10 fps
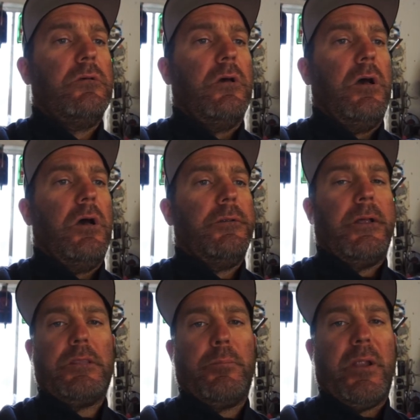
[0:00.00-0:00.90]
Uh,
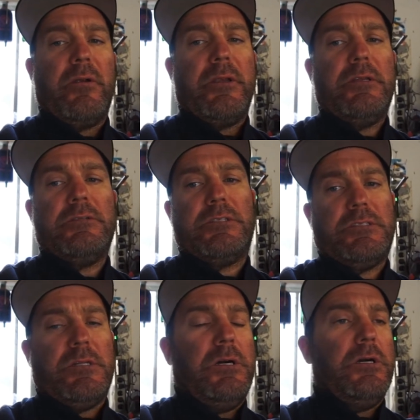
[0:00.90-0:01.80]
not the bearing, just
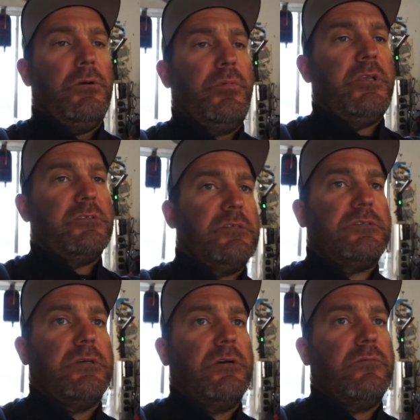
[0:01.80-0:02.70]
the hub, because it's
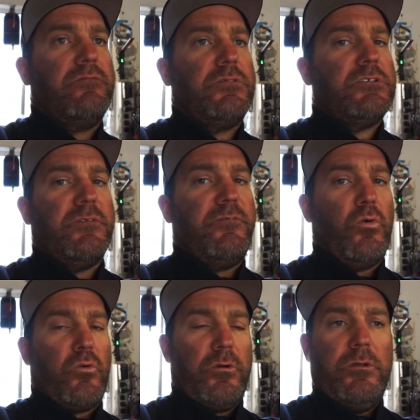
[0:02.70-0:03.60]
a just a
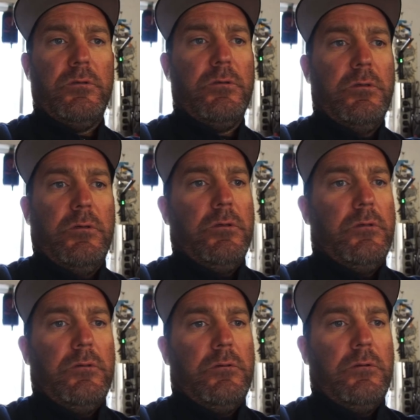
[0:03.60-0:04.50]
Ford
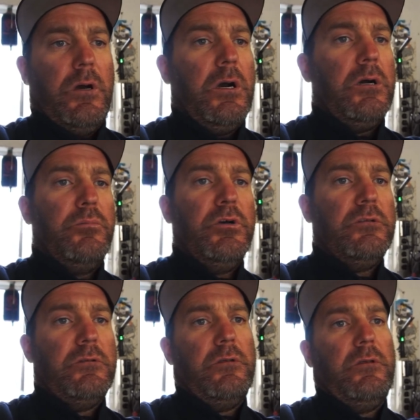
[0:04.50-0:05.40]
hub,
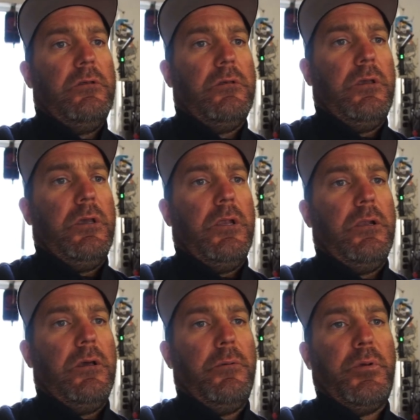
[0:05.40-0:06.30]

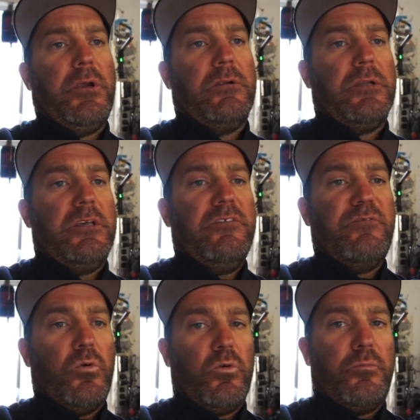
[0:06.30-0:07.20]
and apparently
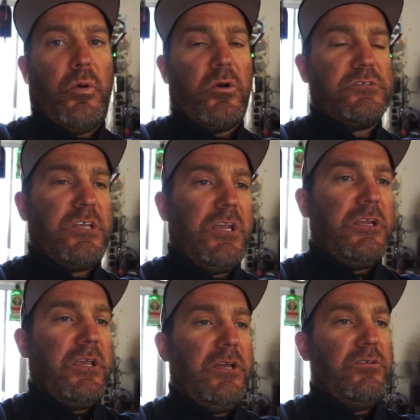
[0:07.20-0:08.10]
Ford parts can't
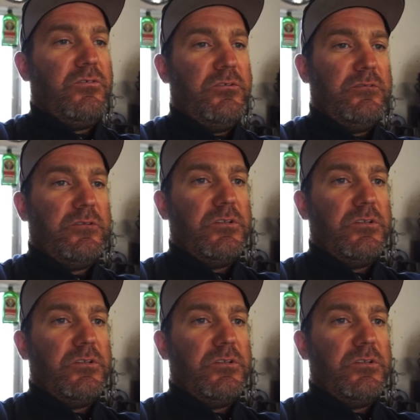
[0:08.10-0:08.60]
handle the